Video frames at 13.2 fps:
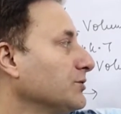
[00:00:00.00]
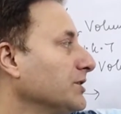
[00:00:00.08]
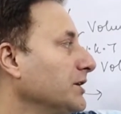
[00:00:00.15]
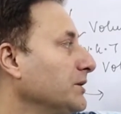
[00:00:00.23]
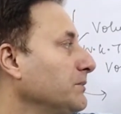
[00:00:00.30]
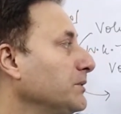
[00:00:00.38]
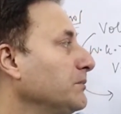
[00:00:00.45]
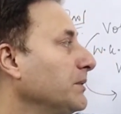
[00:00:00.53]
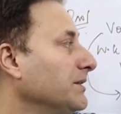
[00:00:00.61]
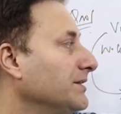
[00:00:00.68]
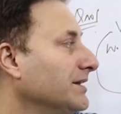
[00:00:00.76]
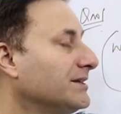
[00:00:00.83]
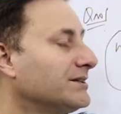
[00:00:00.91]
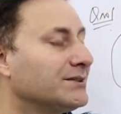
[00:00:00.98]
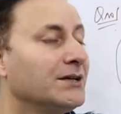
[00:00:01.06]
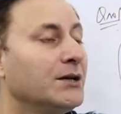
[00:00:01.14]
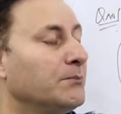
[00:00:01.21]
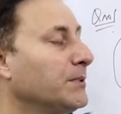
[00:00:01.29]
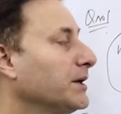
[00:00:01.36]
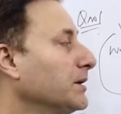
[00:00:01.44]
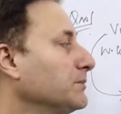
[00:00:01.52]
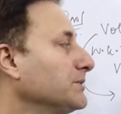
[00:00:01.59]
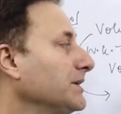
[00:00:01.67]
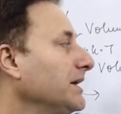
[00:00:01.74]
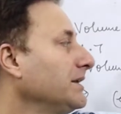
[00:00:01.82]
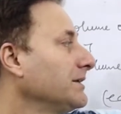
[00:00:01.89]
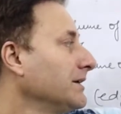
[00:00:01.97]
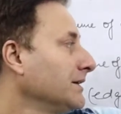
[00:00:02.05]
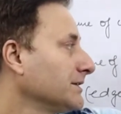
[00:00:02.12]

centimeter, but this becomes 8.